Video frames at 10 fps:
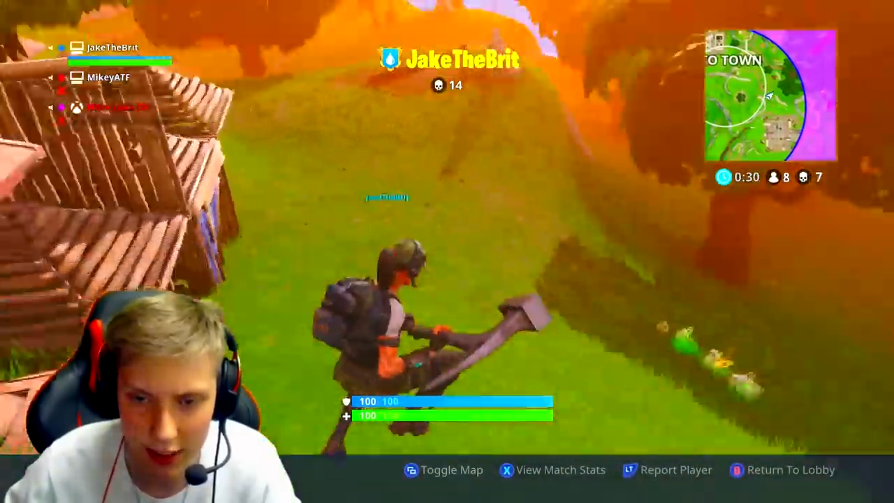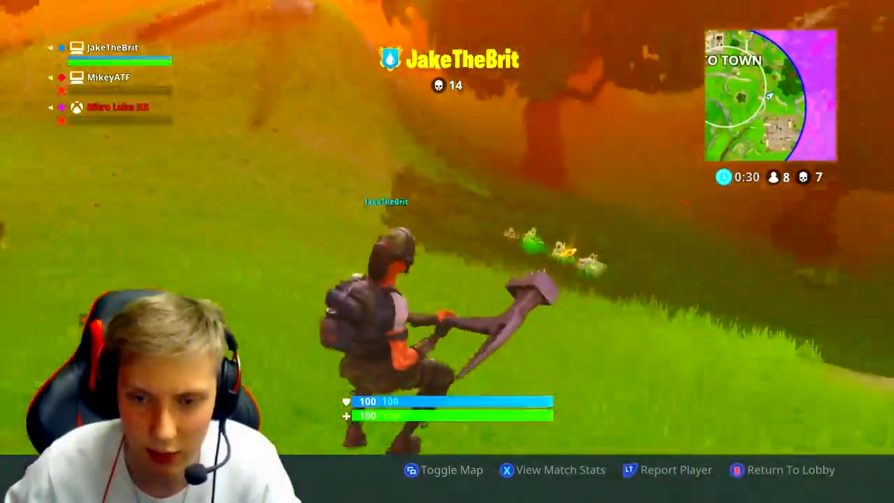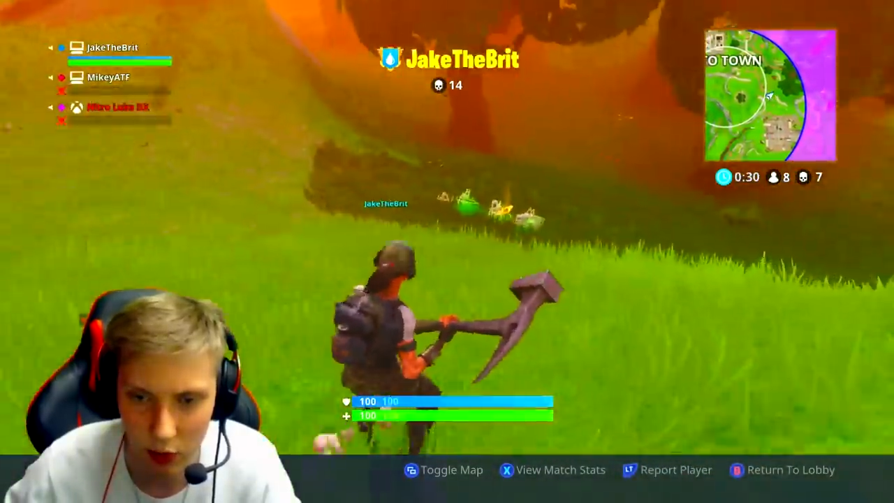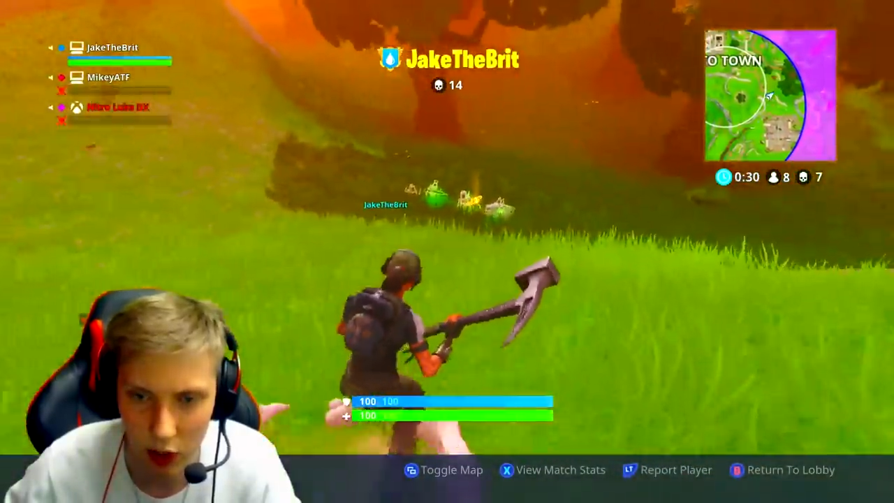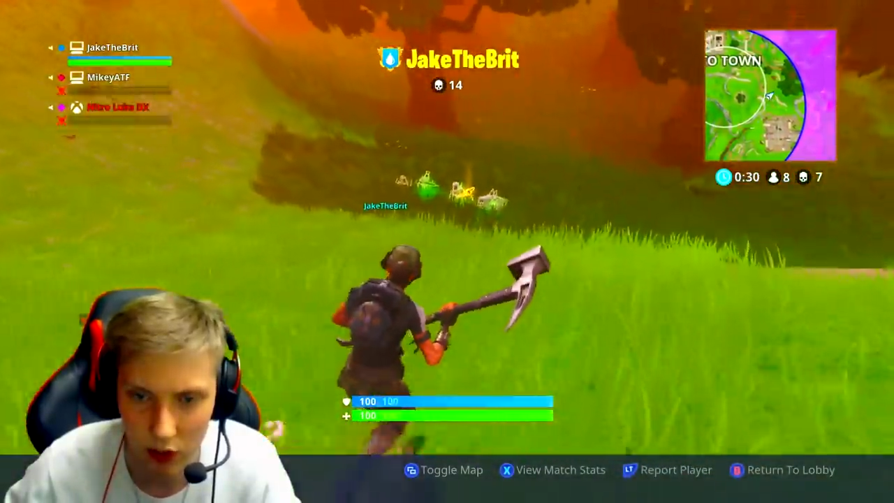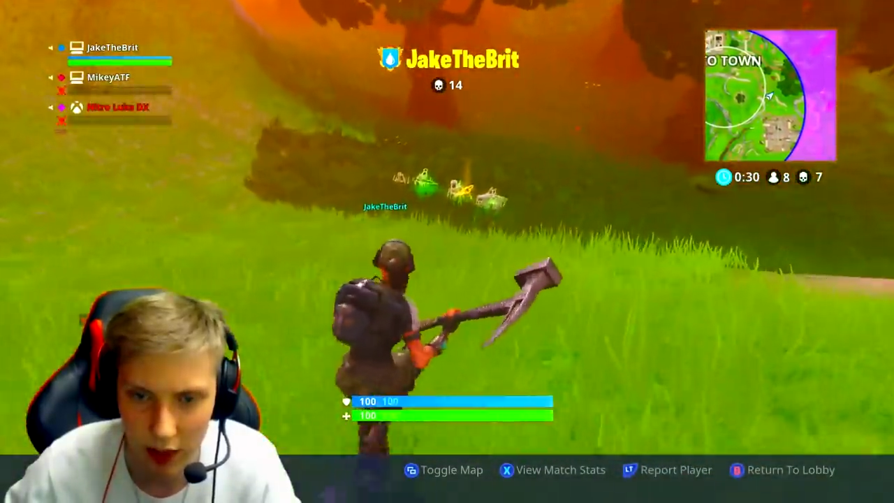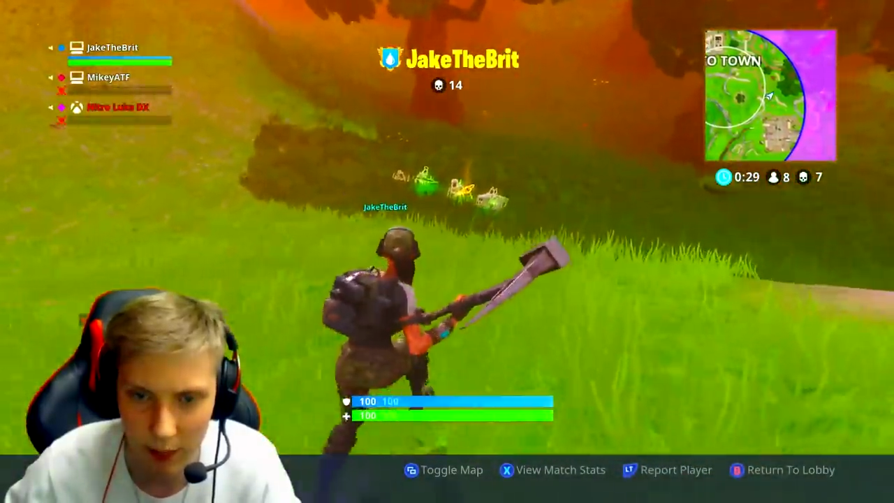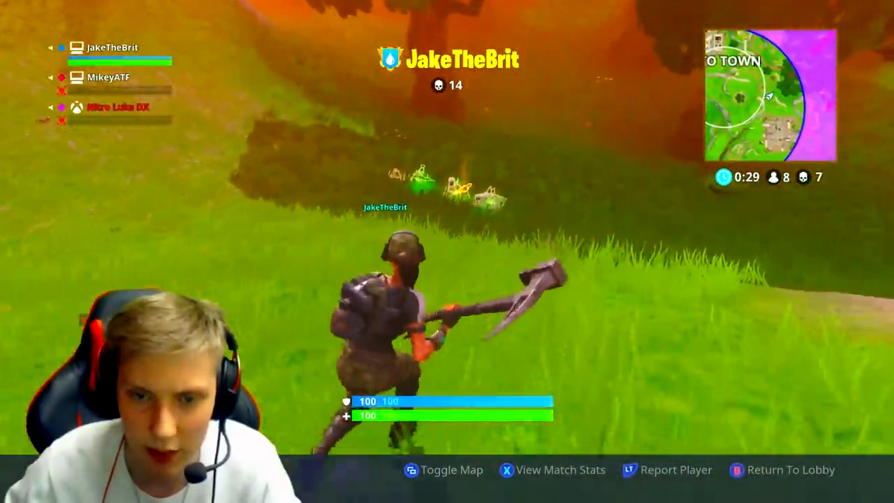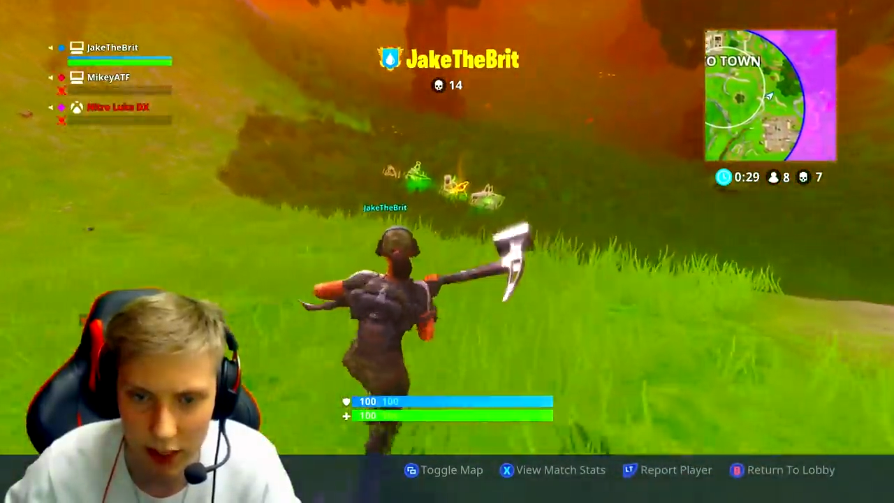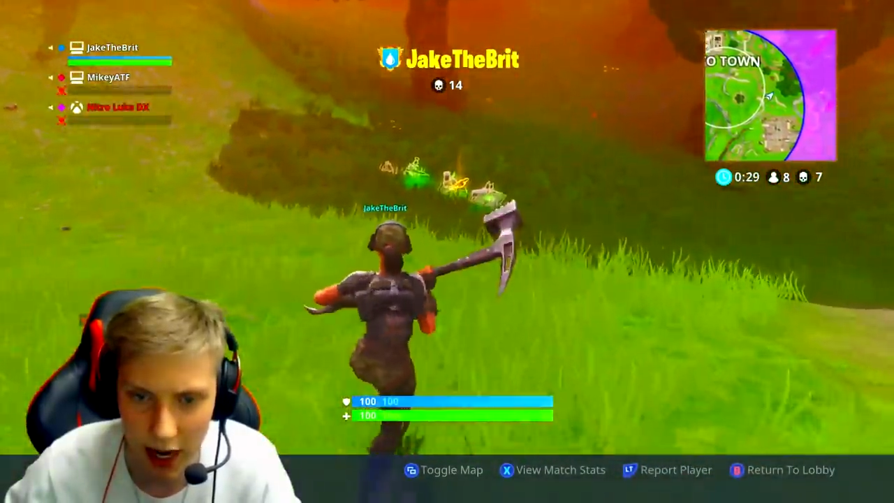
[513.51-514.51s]
what loot that
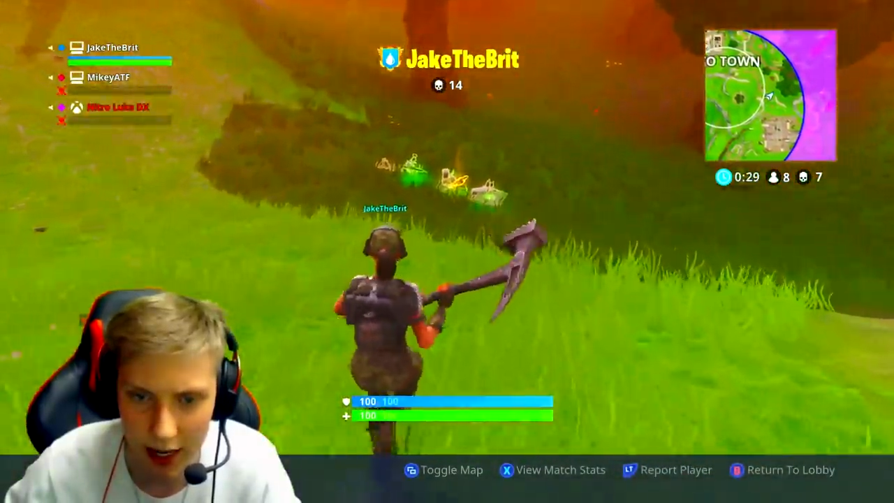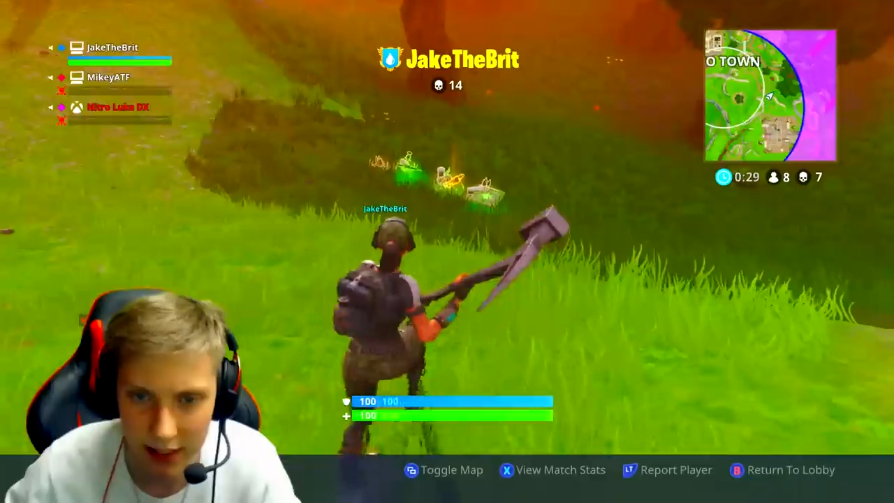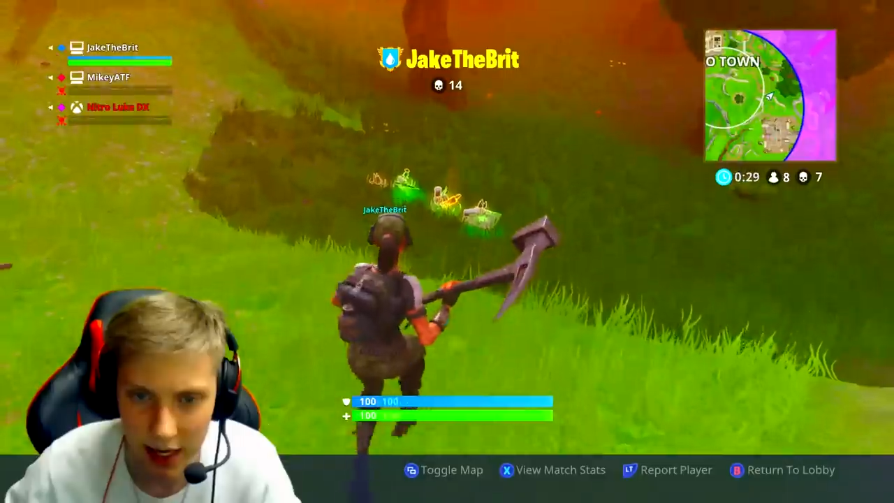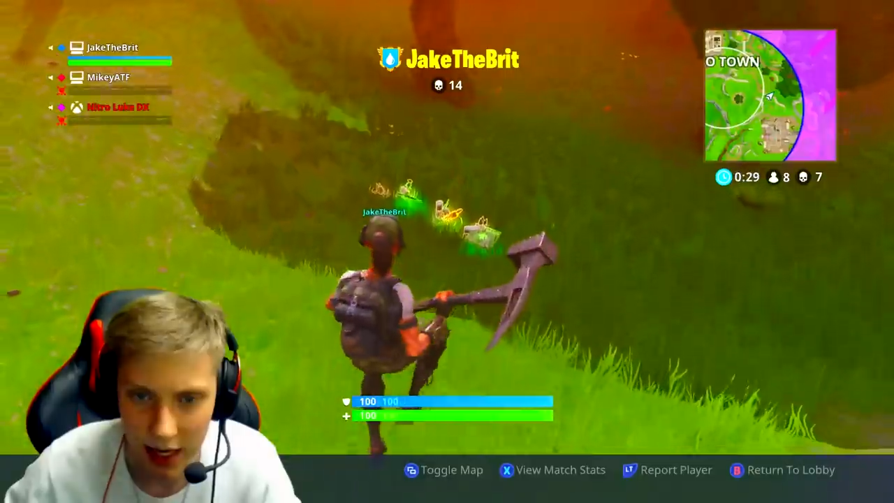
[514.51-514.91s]
person has.